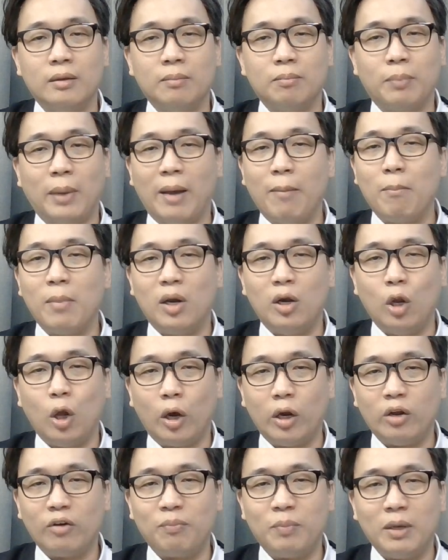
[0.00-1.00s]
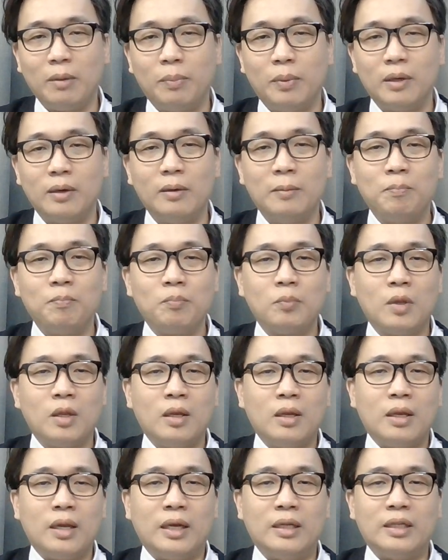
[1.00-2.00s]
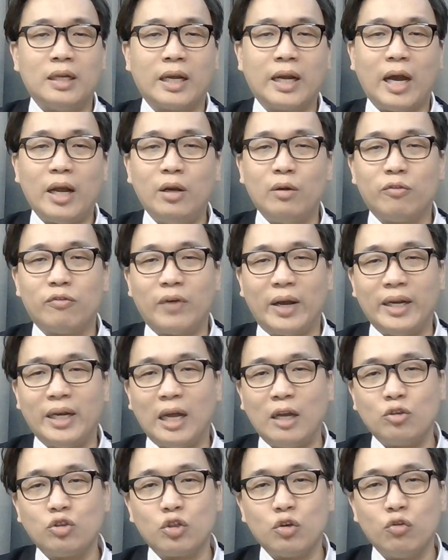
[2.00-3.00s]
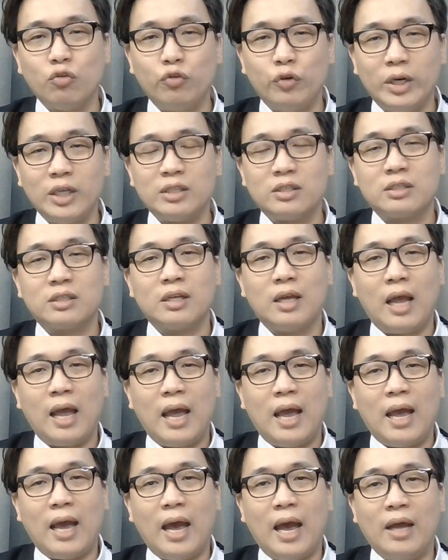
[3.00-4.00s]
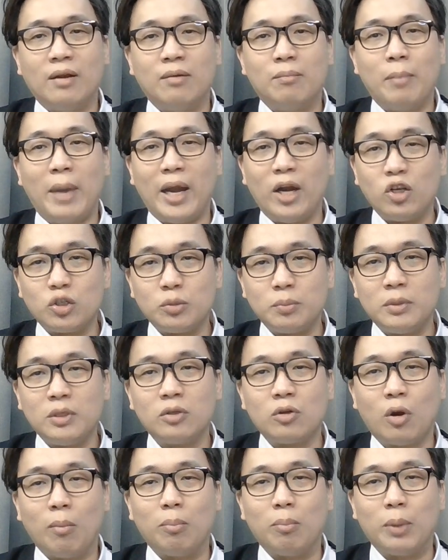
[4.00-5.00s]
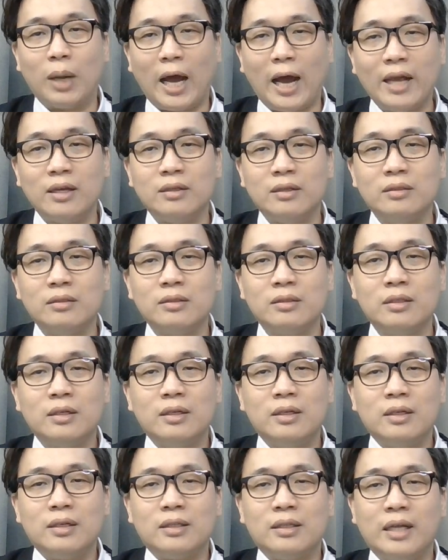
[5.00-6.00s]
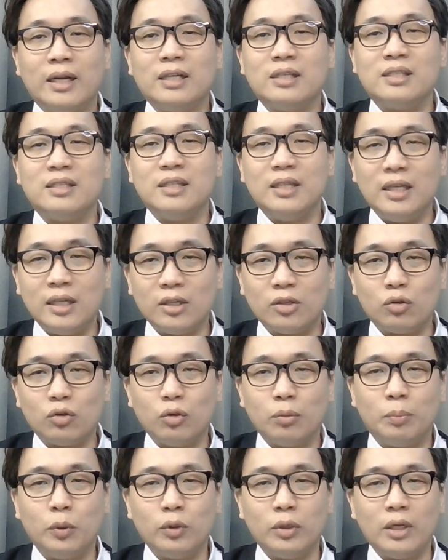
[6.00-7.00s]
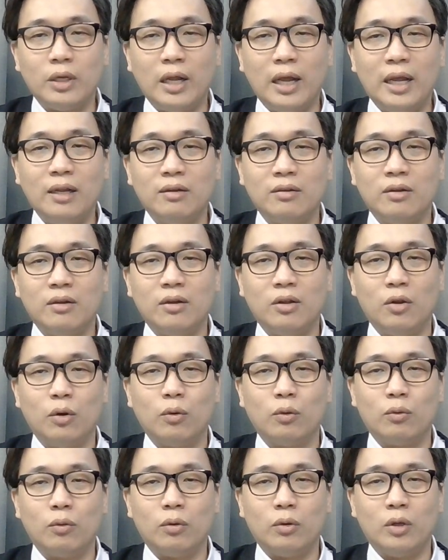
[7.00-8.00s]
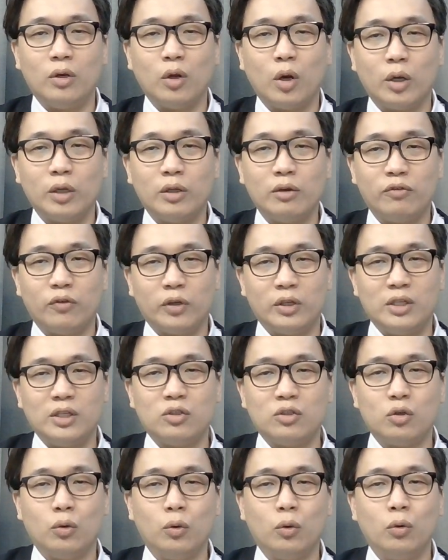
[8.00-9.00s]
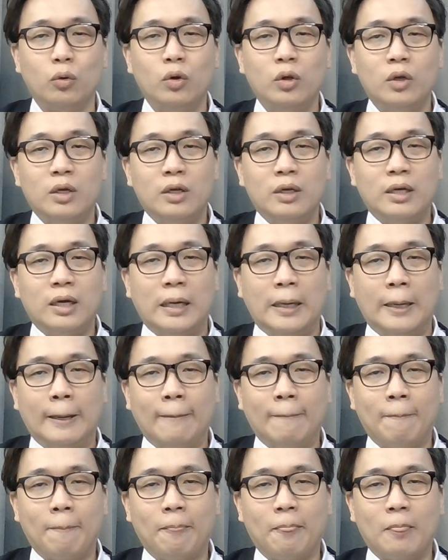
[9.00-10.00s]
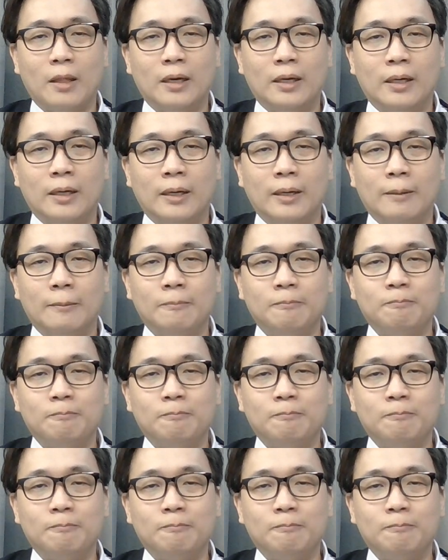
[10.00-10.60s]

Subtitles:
by a lot of people, and the kind of financial risk and management compliance that is needed to put in order for this whole um, uh,